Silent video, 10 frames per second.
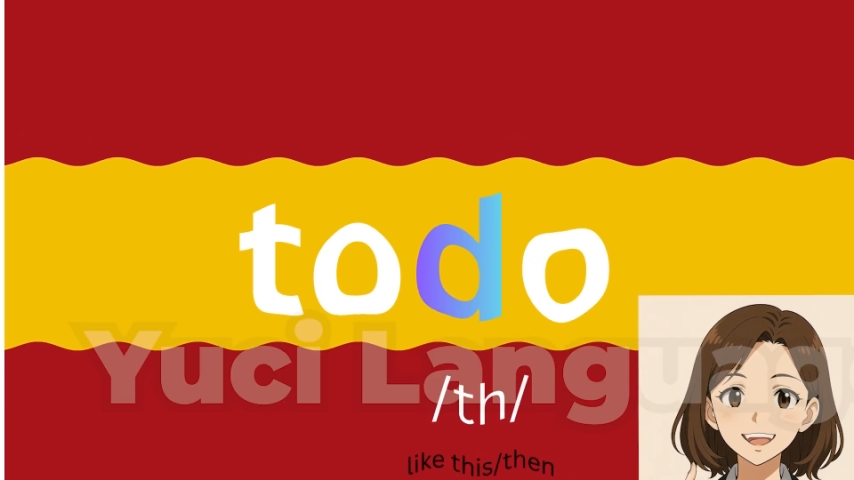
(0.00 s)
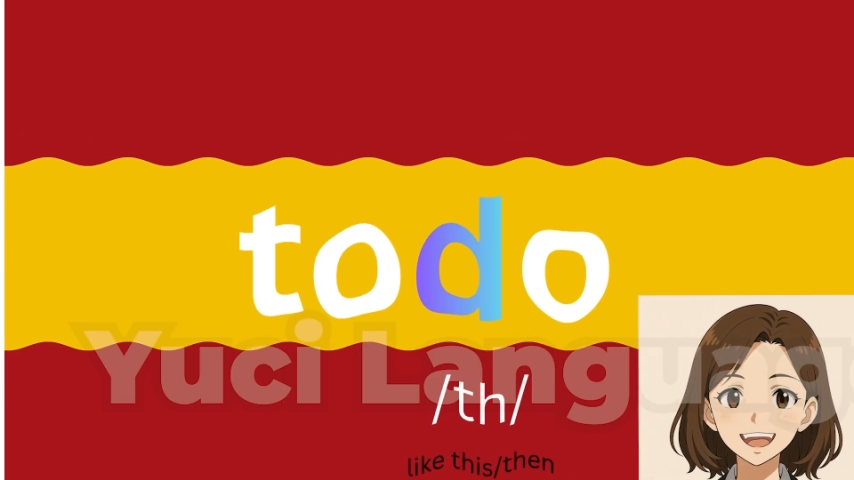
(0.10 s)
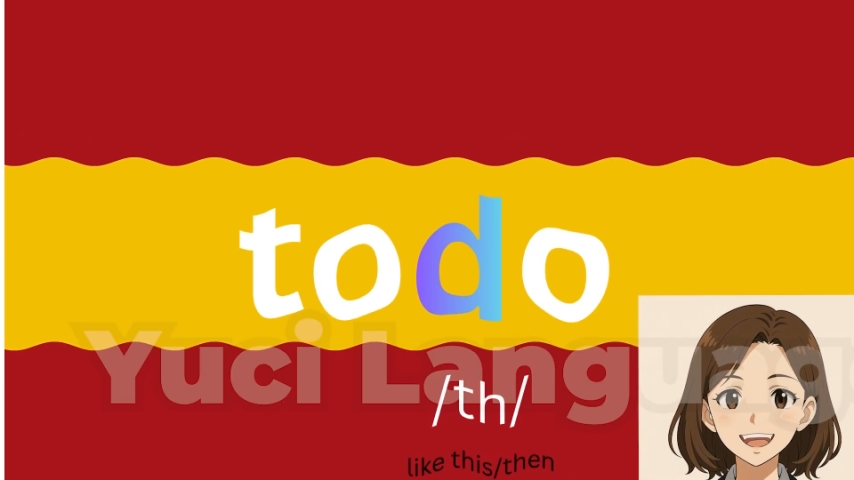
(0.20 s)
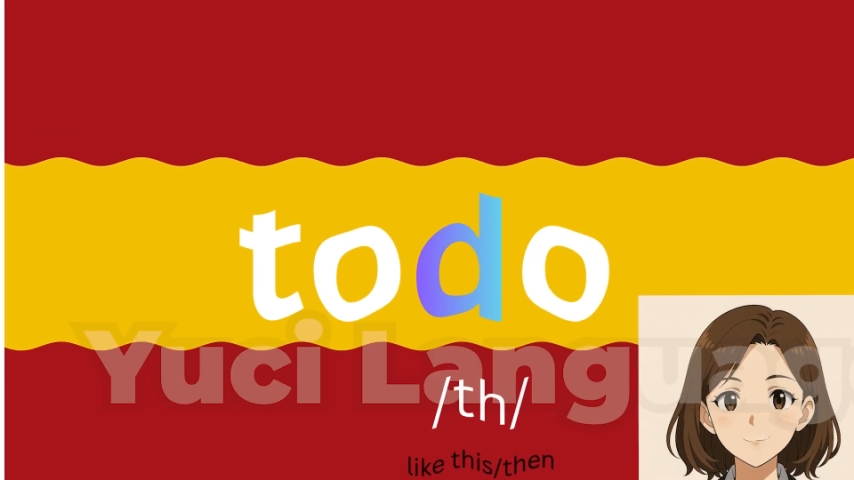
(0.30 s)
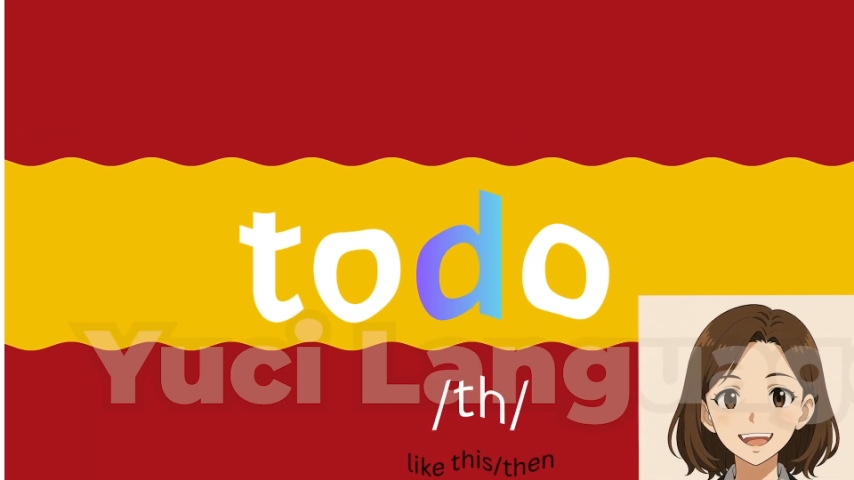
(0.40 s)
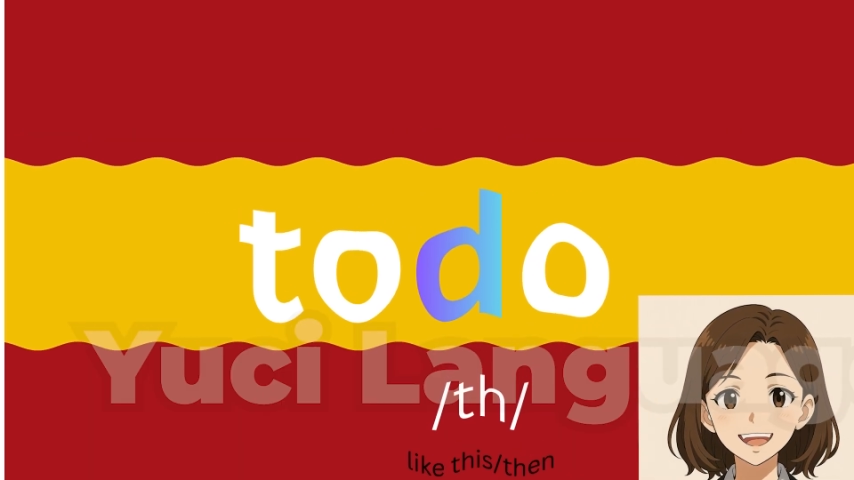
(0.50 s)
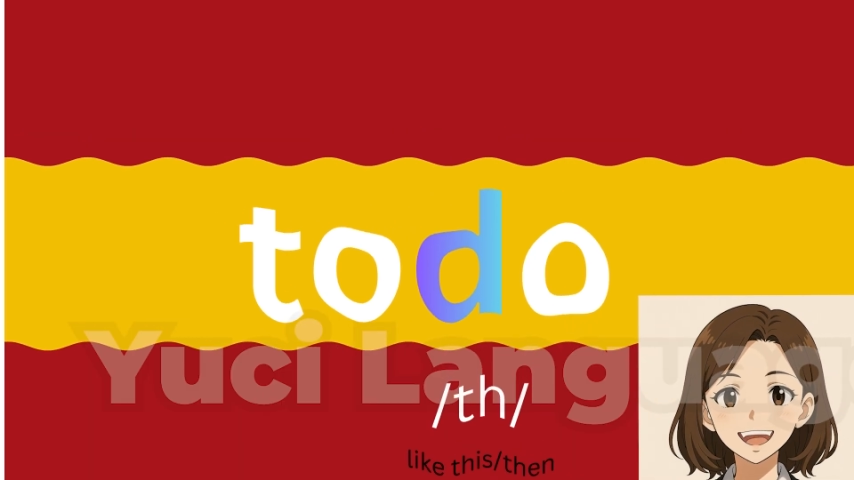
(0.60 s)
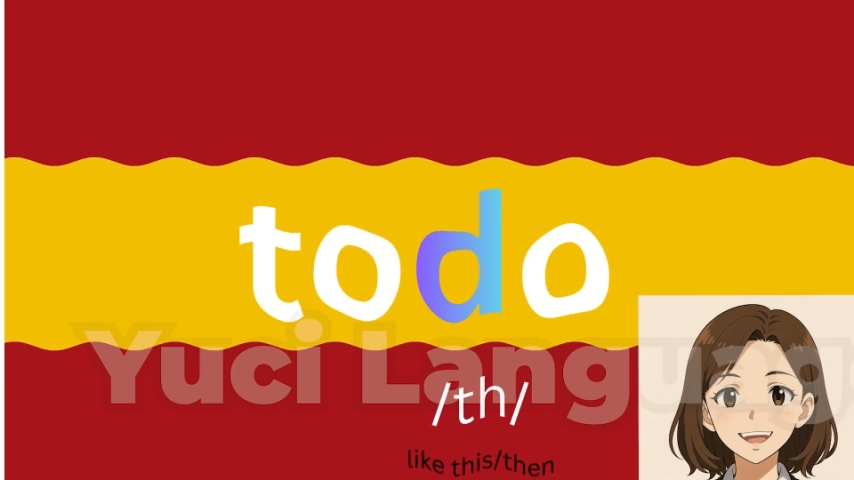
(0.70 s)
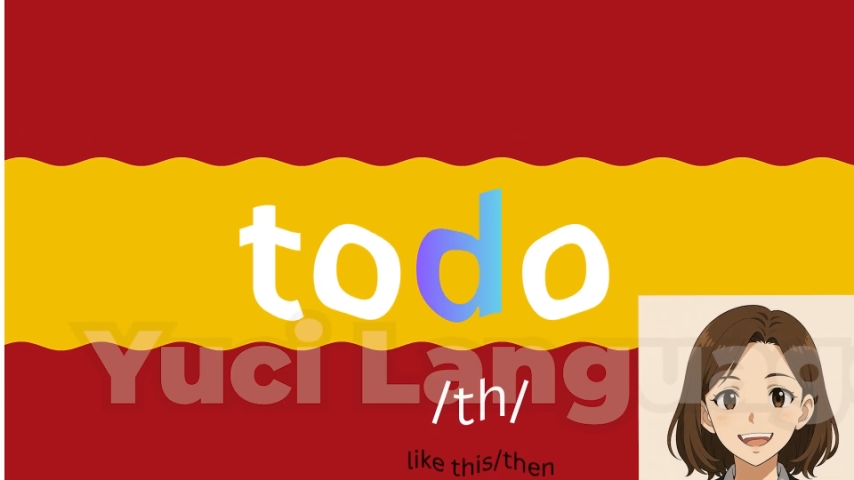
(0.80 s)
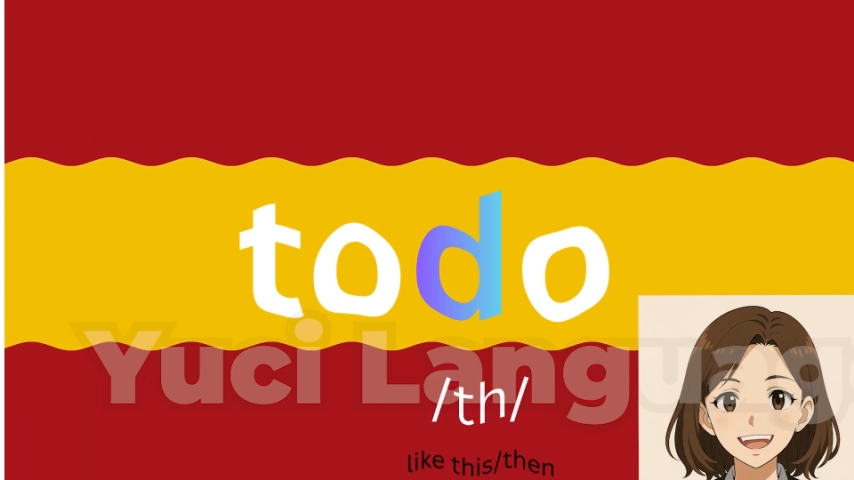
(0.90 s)
Todo,
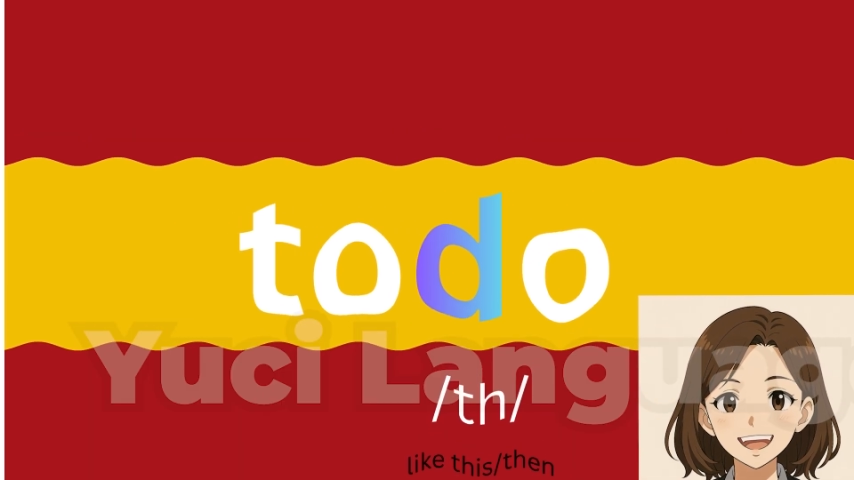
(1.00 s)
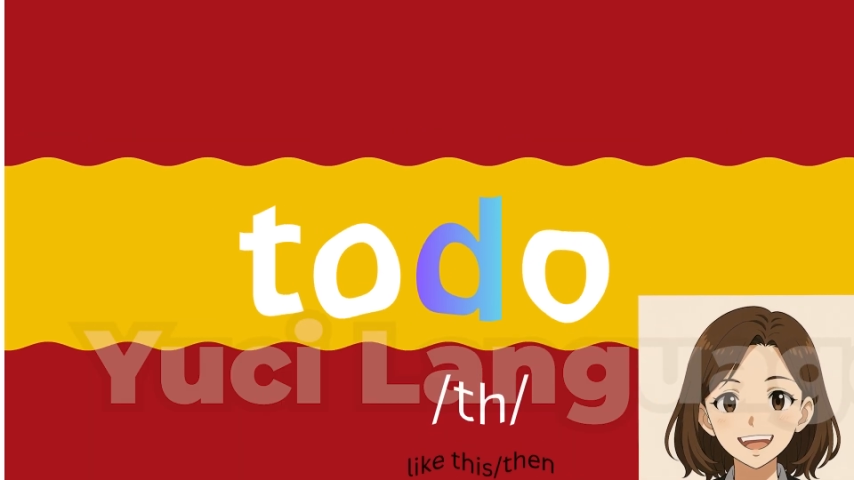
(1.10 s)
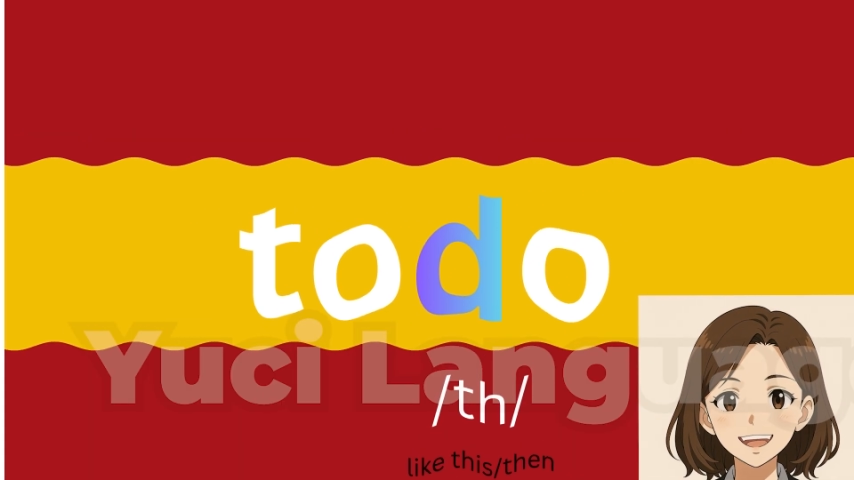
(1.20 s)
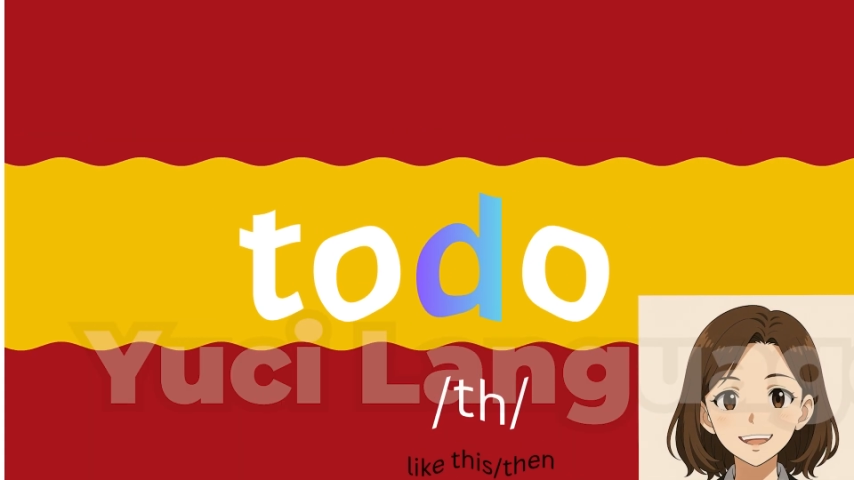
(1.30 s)
todo,